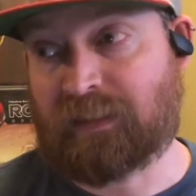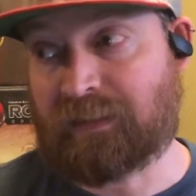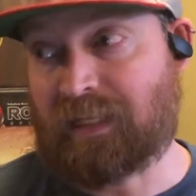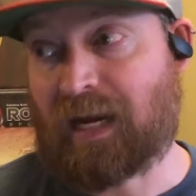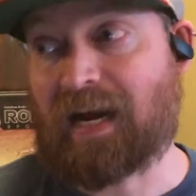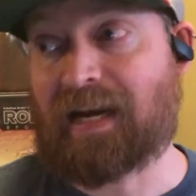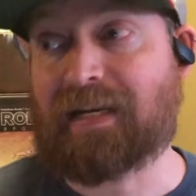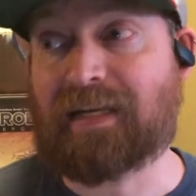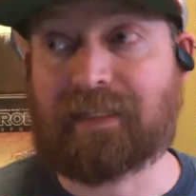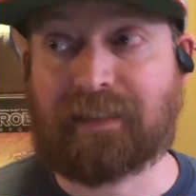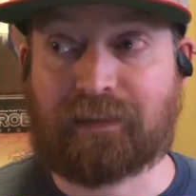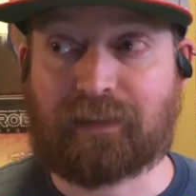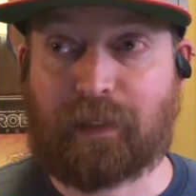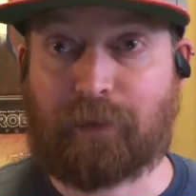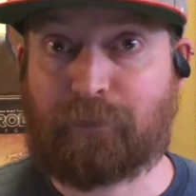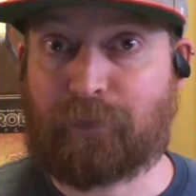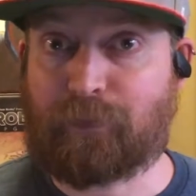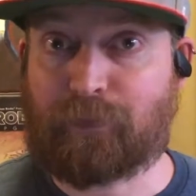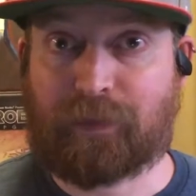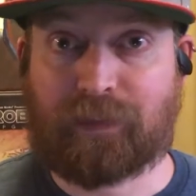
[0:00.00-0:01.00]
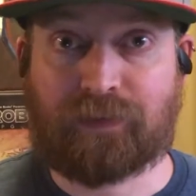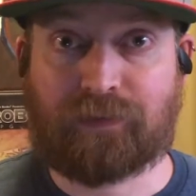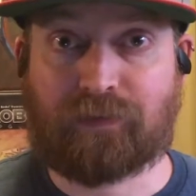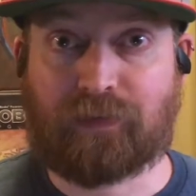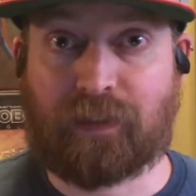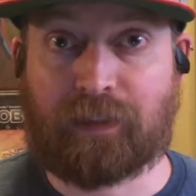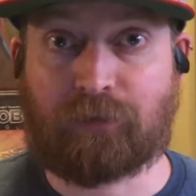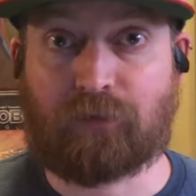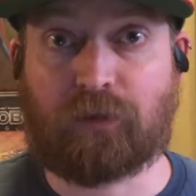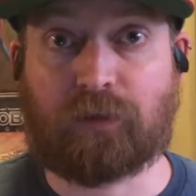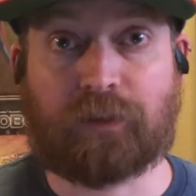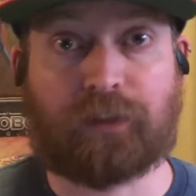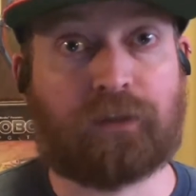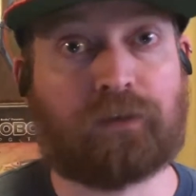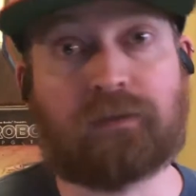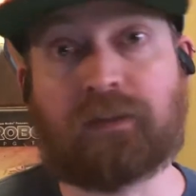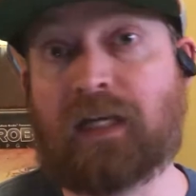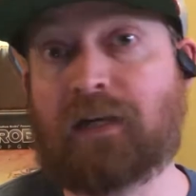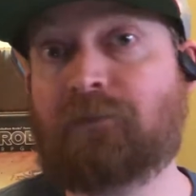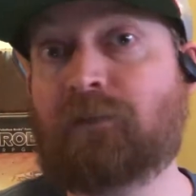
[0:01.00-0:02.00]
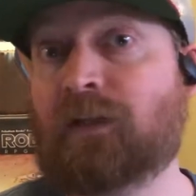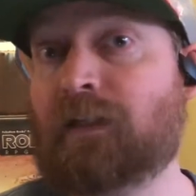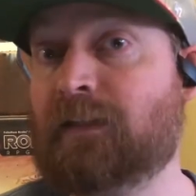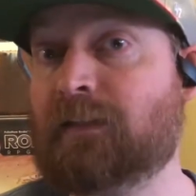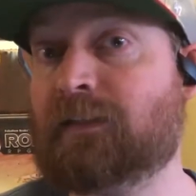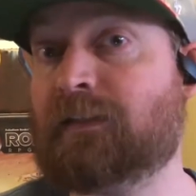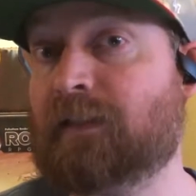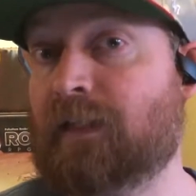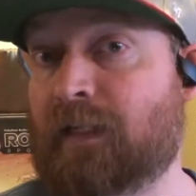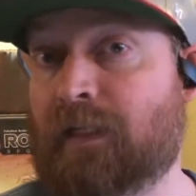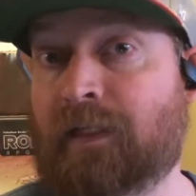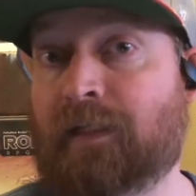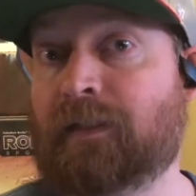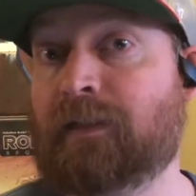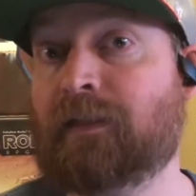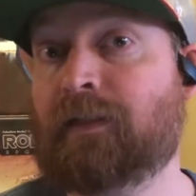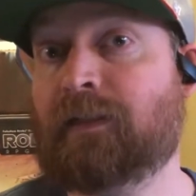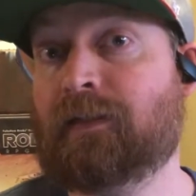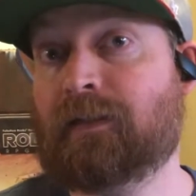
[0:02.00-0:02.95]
a tight end come to me and say, look, you're never going to say